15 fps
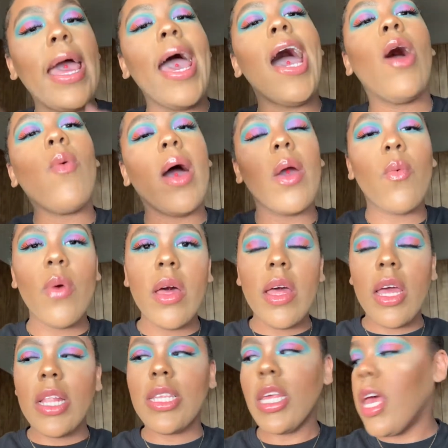how I
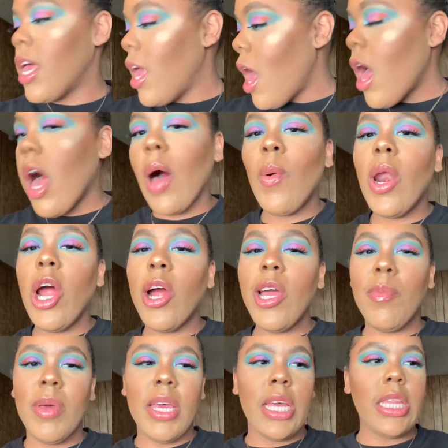want. I want to hurry
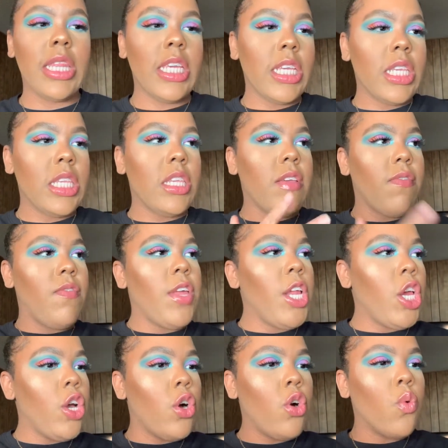up and get this
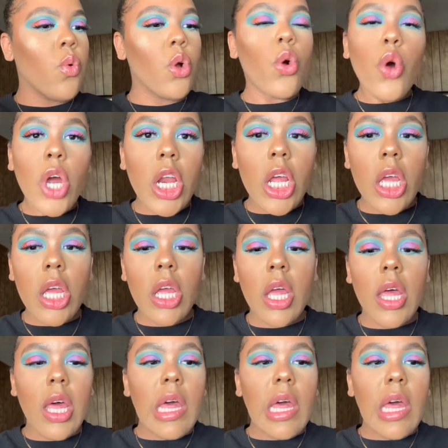video recorded.